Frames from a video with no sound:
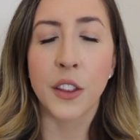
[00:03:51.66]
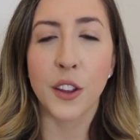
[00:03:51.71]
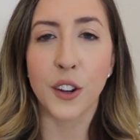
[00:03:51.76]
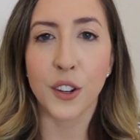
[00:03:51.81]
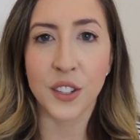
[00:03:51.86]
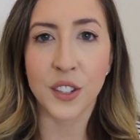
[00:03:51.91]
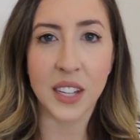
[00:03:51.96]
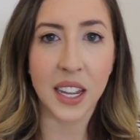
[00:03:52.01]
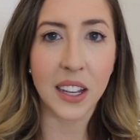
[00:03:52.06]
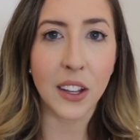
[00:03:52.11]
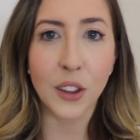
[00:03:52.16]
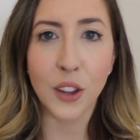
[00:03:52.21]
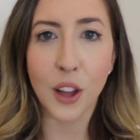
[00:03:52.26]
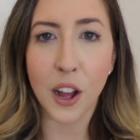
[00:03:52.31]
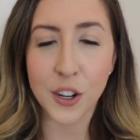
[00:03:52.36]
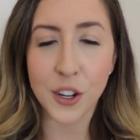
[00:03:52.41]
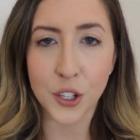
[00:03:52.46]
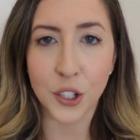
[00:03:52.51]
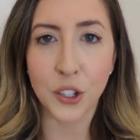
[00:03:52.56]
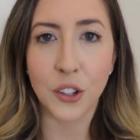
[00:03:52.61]
their
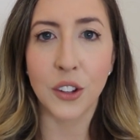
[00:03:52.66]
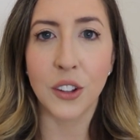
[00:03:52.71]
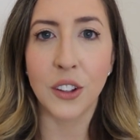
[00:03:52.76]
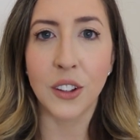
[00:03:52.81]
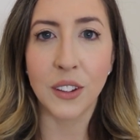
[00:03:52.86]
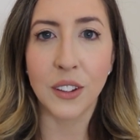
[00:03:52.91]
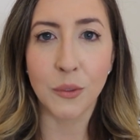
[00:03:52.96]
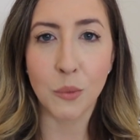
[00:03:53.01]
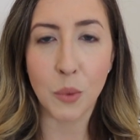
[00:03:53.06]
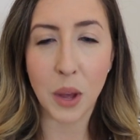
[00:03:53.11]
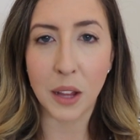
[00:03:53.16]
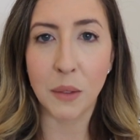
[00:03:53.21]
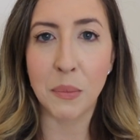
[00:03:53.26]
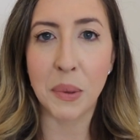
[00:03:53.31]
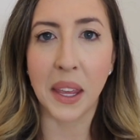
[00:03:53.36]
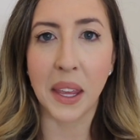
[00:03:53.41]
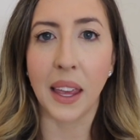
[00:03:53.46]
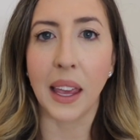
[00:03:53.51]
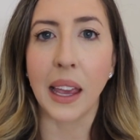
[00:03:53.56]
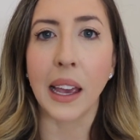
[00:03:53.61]
psychological
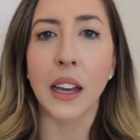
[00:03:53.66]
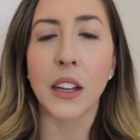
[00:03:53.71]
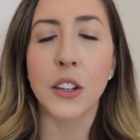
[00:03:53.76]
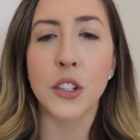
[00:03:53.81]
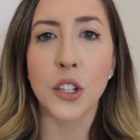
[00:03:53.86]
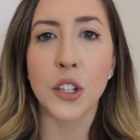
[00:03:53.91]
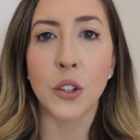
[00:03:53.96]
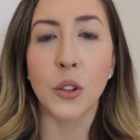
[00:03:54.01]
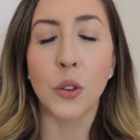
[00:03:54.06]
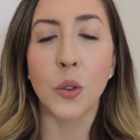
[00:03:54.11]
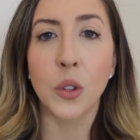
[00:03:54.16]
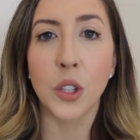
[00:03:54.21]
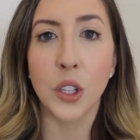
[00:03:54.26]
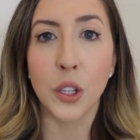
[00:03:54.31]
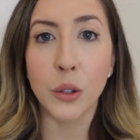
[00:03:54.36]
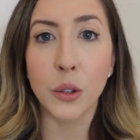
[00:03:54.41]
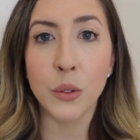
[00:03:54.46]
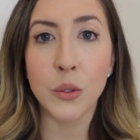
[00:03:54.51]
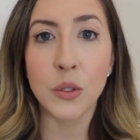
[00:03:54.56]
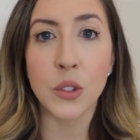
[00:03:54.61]
well-being to
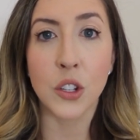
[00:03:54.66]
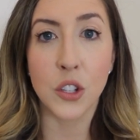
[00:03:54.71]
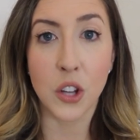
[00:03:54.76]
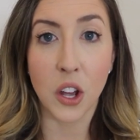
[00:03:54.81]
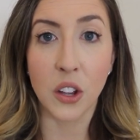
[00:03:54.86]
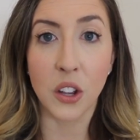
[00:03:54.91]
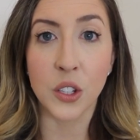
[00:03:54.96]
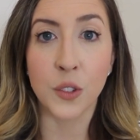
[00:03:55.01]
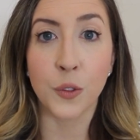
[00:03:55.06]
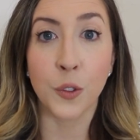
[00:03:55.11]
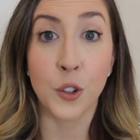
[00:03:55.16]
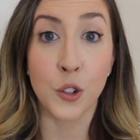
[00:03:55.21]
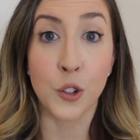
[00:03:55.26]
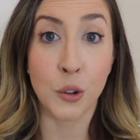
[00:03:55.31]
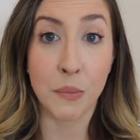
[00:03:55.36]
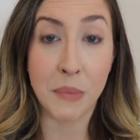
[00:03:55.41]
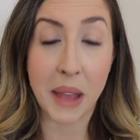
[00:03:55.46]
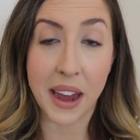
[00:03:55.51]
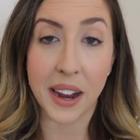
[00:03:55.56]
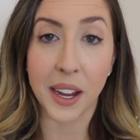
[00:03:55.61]
use dolls for
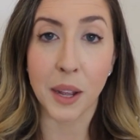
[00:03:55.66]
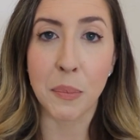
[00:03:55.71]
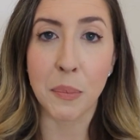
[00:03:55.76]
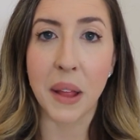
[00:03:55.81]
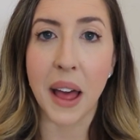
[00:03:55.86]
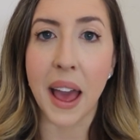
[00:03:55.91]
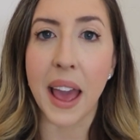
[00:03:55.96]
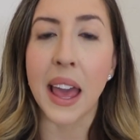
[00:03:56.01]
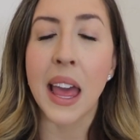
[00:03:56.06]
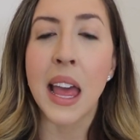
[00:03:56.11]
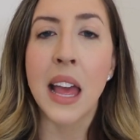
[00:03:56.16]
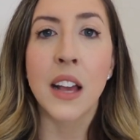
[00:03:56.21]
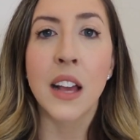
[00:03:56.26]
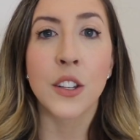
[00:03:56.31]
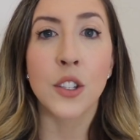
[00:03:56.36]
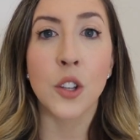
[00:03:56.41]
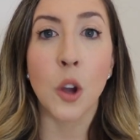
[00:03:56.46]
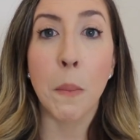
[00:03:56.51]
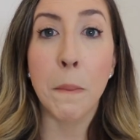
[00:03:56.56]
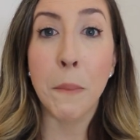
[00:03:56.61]
dramatic play.
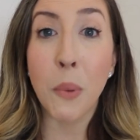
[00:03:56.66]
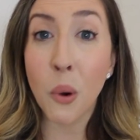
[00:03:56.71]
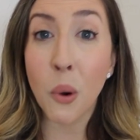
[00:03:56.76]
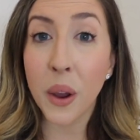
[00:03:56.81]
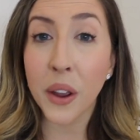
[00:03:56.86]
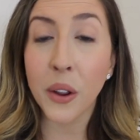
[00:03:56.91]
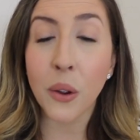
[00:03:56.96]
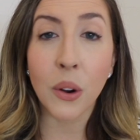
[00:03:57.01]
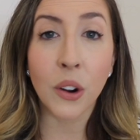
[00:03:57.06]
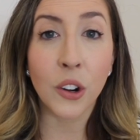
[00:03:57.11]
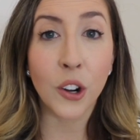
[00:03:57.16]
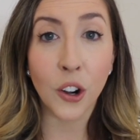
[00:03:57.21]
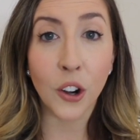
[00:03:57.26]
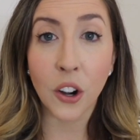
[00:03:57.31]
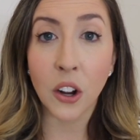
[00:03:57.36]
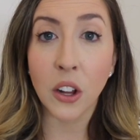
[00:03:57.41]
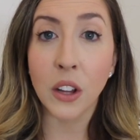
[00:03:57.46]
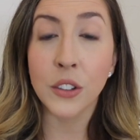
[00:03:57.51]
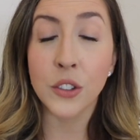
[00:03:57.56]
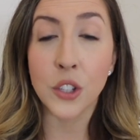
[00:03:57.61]
So boy or
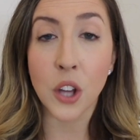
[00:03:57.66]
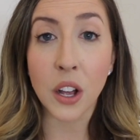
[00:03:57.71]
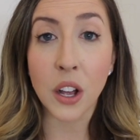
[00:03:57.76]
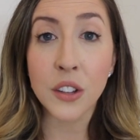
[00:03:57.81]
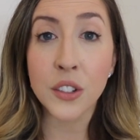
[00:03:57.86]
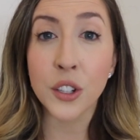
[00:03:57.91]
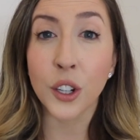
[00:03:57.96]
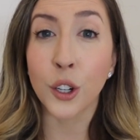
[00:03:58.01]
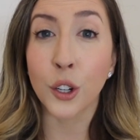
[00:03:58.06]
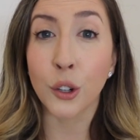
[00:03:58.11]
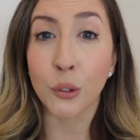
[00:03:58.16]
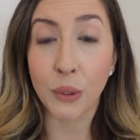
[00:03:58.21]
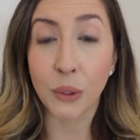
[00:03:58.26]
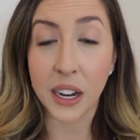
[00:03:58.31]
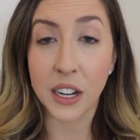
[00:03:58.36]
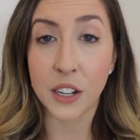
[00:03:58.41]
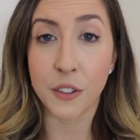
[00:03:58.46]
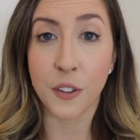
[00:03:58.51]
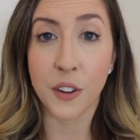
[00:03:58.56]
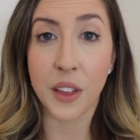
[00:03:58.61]
girl, dolls are
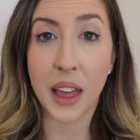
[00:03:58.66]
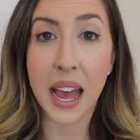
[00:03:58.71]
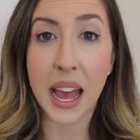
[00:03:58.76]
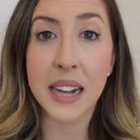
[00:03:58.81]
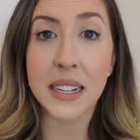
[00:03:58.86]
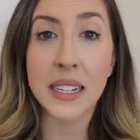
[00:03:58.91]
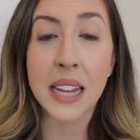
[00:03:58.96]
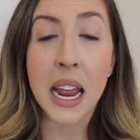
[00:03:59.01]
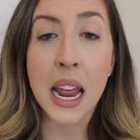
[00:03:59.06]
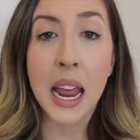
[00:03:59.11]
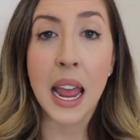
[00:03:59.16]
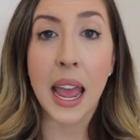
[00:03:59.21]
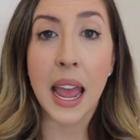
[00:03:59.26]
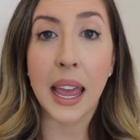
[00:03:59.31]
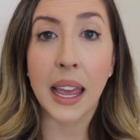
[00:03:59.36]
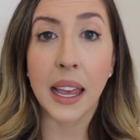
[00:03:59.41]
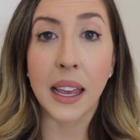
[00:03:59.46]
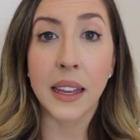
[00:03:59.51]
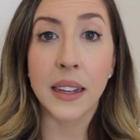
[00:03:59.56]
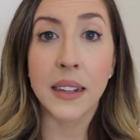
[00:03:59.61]
great for that,
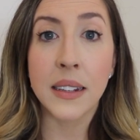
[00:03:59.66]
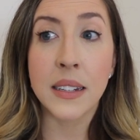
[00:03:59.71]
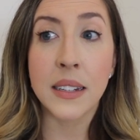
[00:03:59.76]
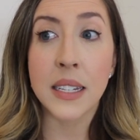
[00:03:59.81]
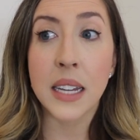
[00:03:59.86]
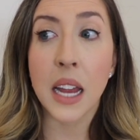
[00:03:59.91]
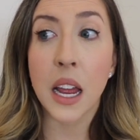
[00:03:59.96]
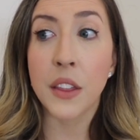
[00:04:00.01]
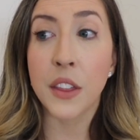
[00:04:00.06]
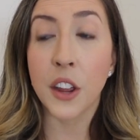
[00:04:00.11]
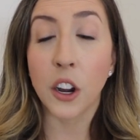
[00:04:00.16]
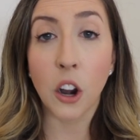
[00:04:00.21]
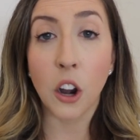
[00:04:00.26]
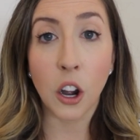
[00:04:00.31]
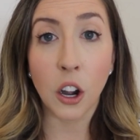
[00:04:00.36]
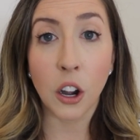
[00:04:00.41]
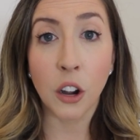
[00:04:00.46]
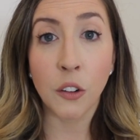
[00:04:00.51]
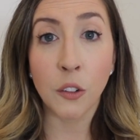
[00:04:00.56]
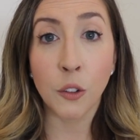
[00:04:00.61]
and there
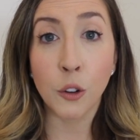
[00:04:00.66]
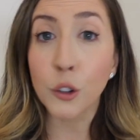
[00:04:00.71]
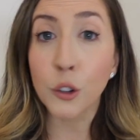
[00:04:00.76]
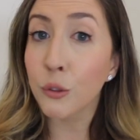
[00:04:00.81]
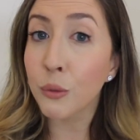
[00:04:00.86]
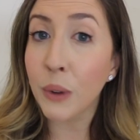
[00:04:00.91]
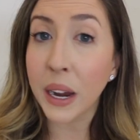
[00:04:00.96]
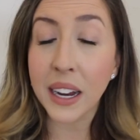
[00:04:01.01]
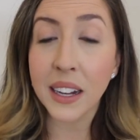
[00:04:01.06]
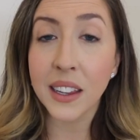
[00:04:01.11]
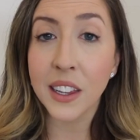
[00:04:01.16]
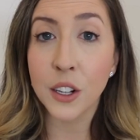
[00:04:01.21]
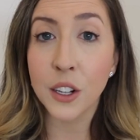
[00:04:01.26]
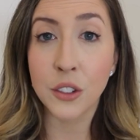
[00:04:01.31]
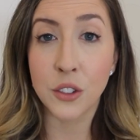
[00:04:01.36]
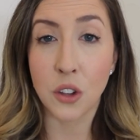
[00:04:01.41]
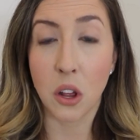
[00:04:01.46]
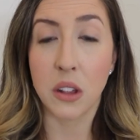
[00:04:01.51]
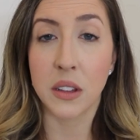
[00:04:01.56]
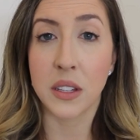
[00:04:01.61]
are great little
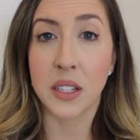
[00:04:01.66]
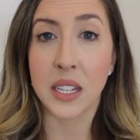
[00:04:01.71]
doll